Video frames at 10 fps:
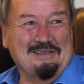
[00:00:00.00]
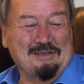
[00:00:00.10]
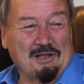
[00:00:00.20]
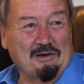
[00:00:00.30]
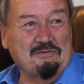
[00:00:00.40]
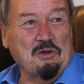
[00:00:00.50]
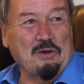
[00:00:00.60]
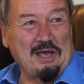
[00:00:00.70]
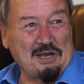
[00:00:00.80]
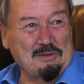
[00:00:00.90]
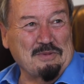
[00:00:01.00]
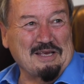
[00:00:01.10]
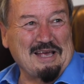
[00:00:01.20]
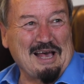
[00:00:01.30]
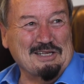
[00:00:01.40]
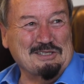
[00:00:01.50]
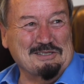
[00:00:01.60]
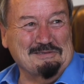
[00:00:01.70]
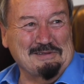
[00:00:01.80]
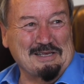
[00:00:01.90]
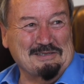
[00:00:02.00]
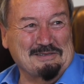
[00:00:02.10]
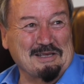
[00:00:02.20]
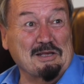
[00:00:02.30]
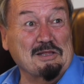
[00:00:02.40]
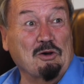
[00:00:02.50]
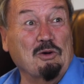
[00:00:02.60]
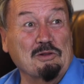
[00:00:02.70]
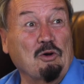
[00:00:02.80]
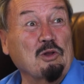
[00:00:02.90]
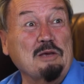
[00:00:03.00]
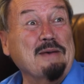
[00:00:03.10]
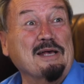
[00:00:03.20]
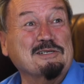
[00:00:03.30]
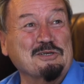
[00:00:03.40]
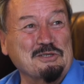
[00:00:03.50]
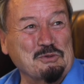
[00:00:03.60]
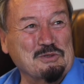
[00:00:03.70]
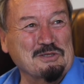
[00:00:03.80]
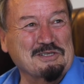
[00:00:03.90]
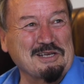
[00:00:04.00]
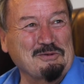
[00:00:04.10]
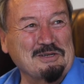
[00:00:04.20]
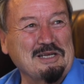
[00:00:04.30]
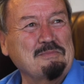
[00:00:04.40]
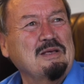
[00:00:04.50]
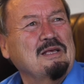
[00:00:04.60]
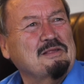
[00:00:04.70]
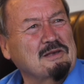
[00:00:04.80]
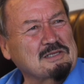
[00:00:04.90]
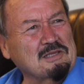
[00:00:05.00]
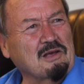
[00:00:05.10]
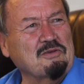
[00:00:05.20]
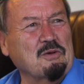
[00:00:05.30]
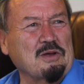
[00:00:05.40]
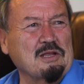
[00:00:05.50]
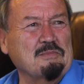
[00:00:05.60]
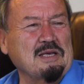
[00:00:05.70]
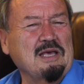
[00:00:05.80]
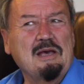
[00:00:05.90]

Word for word: Love your enemy, as as the, the, the holy masters used to say. What that just love your enemy.